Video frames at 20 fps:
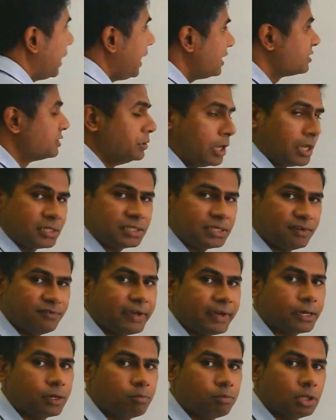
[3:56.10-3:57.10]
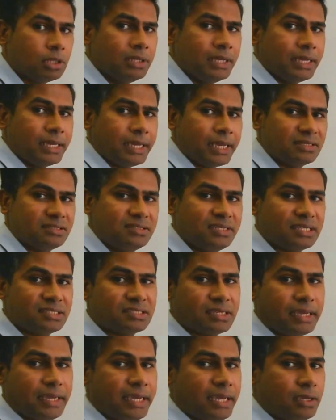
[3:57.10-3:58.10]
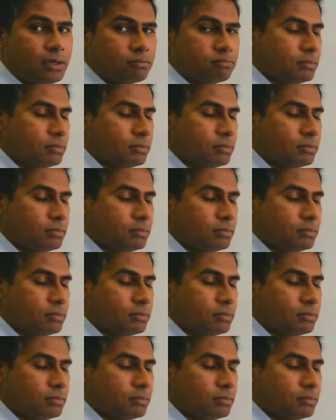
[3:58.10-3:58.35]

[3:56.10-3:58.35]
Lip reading: is not a variable. It's just a